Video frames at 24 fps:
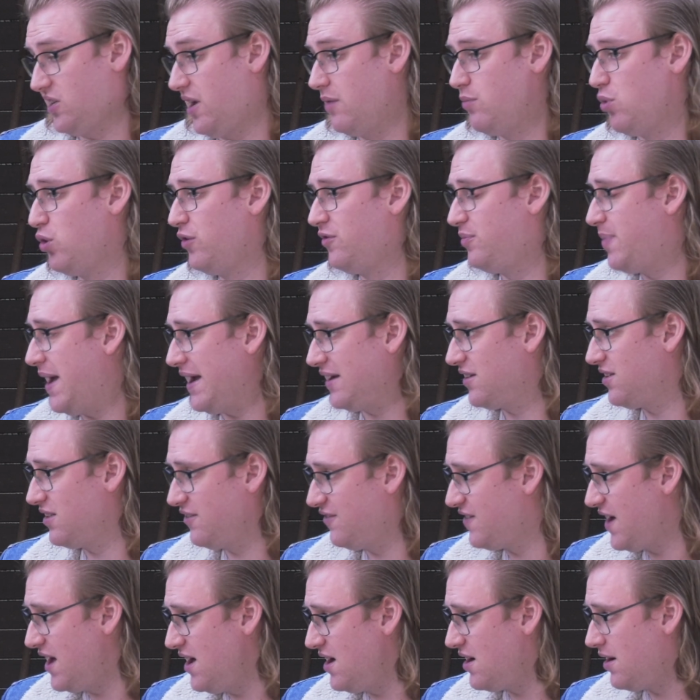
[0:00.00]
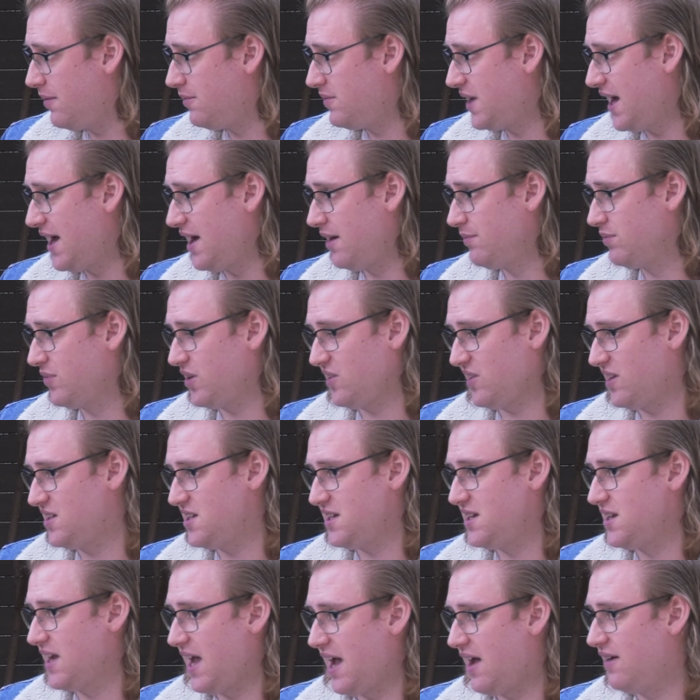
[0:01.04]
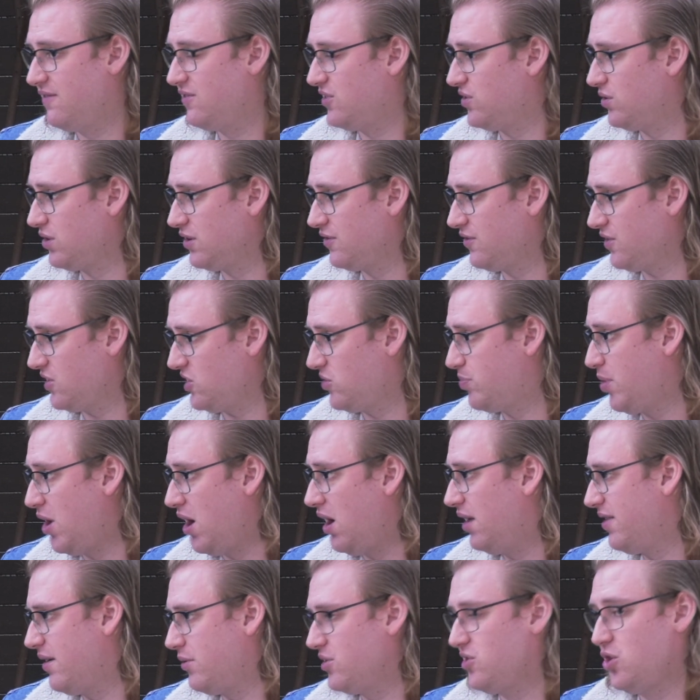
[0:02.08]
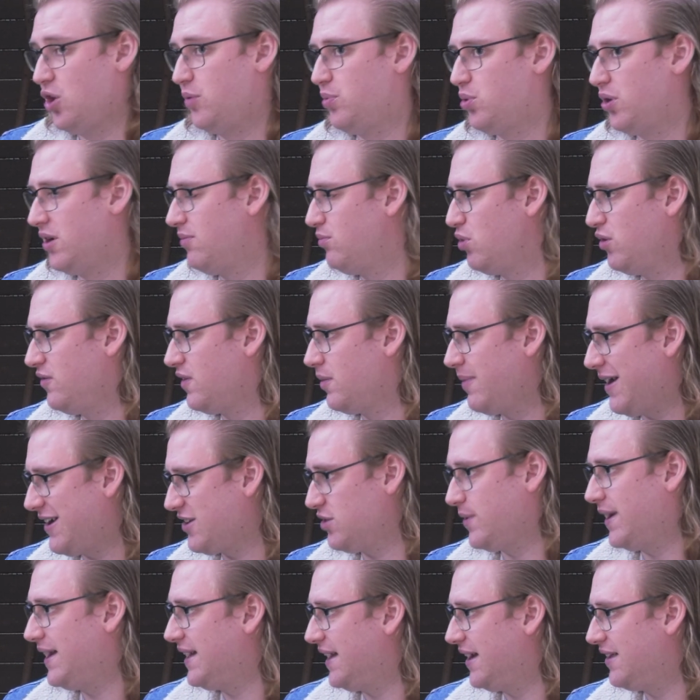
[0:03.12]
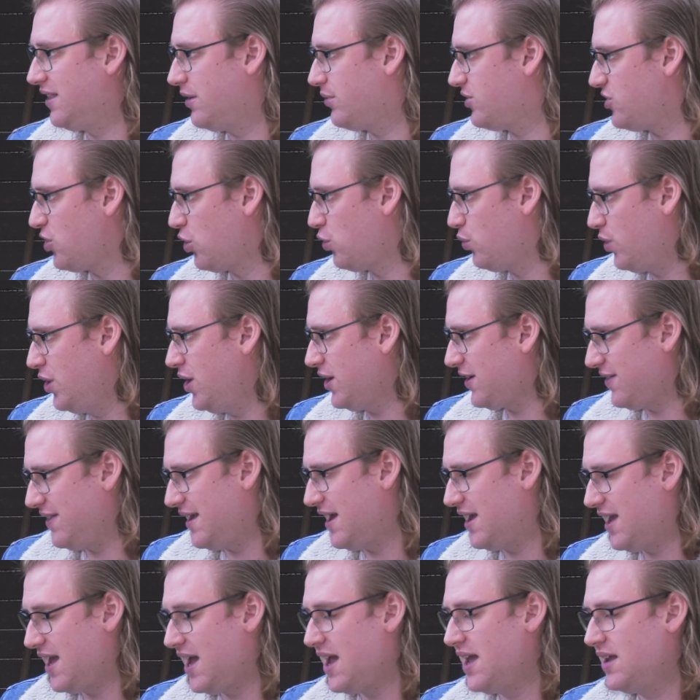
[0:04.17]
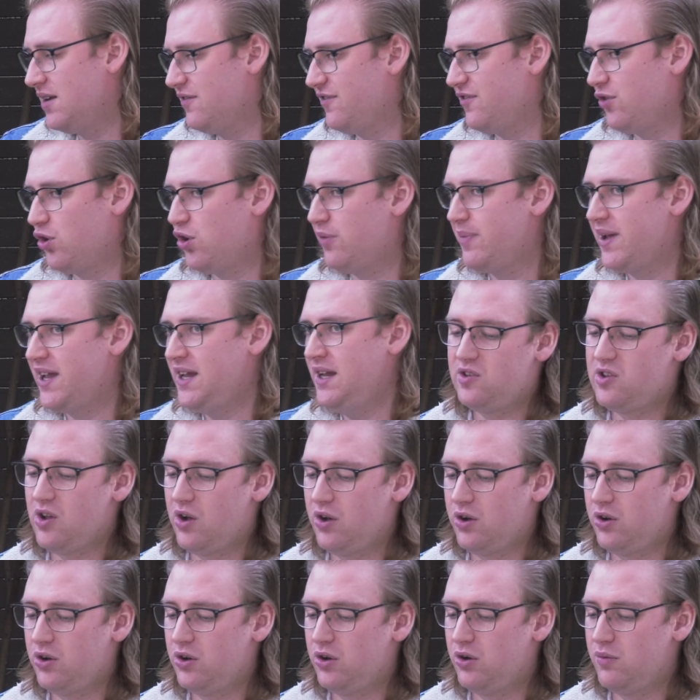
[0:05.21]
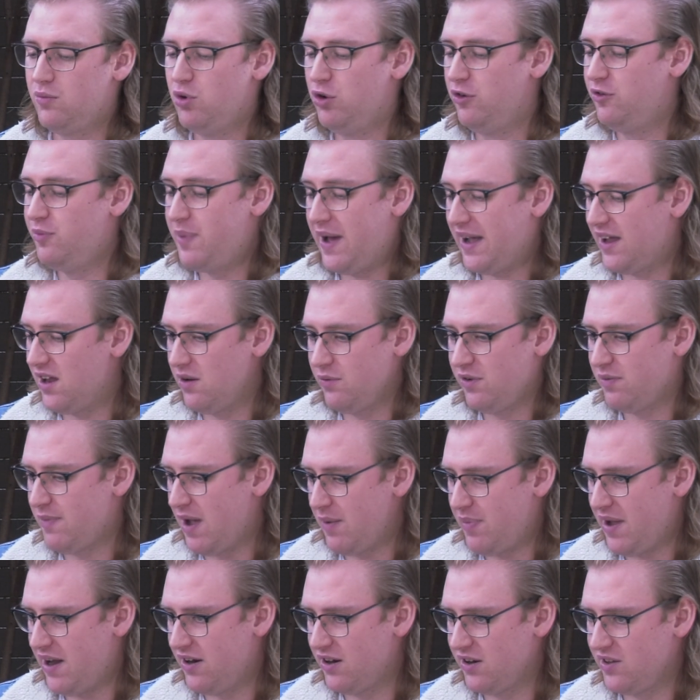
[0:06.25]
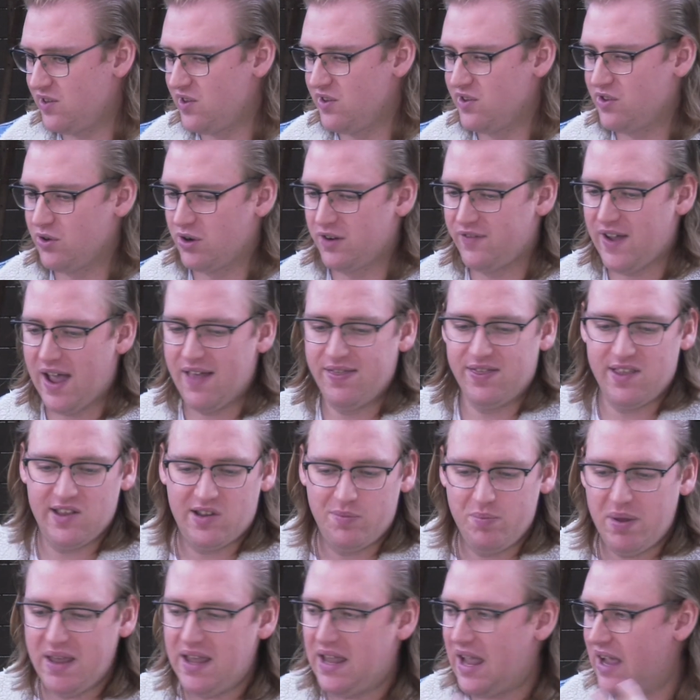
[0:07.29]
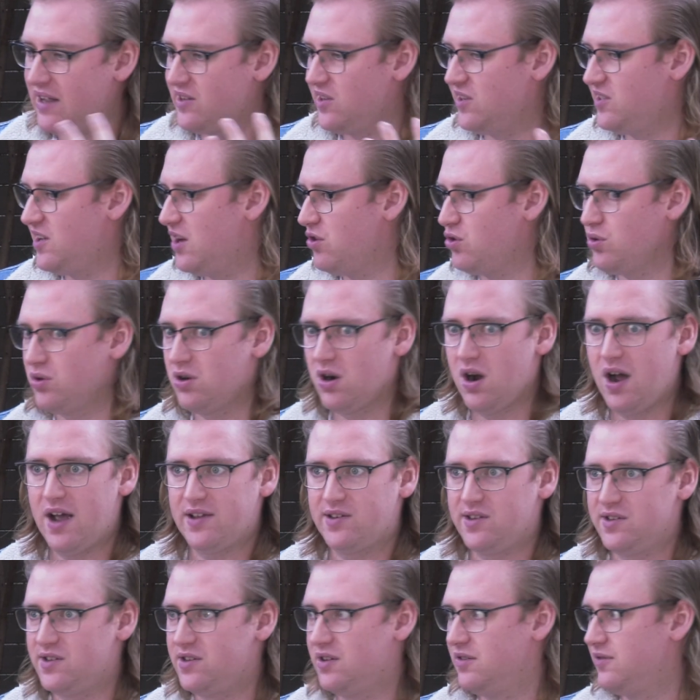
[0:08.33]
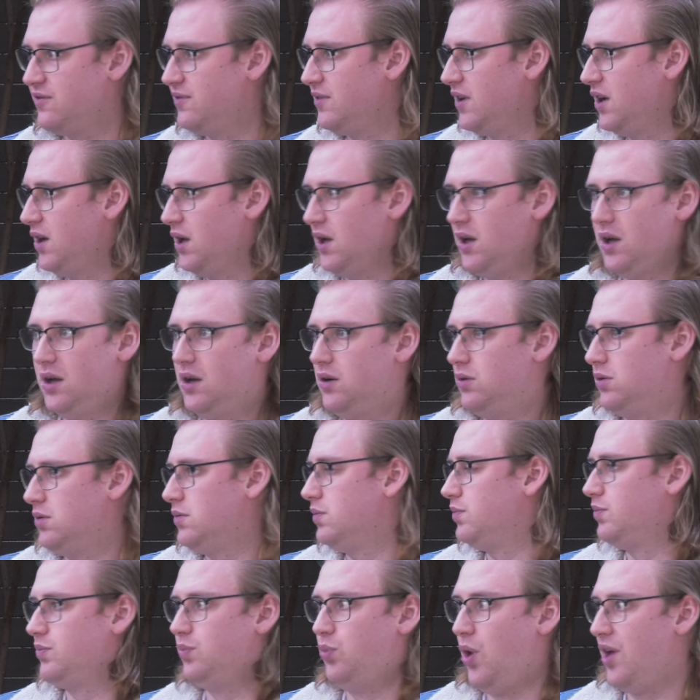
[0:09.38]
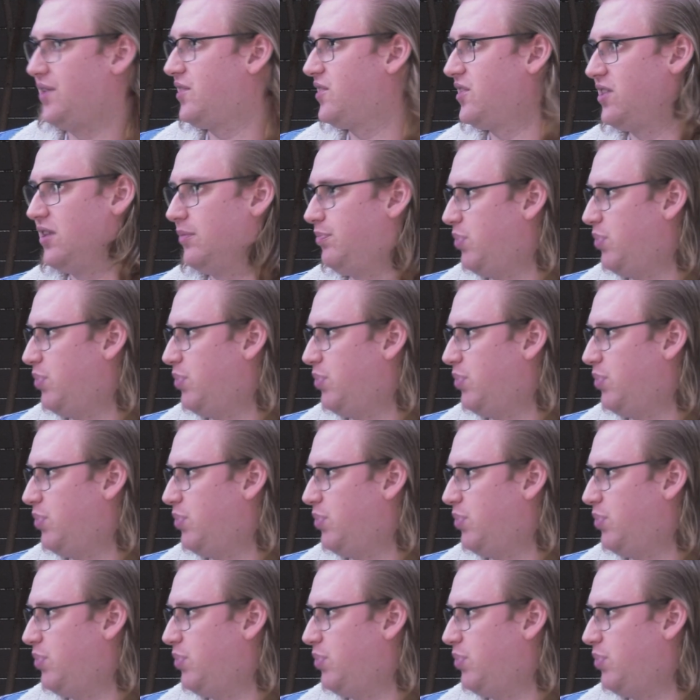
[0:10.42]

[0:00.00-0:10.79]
I moved back to the farm, because I didn't have sort of a spot. There was no point moving back to Adelaide. There was no work there yet for me. So moved back in with my parents and sort of had this big existential crisis of, well, what's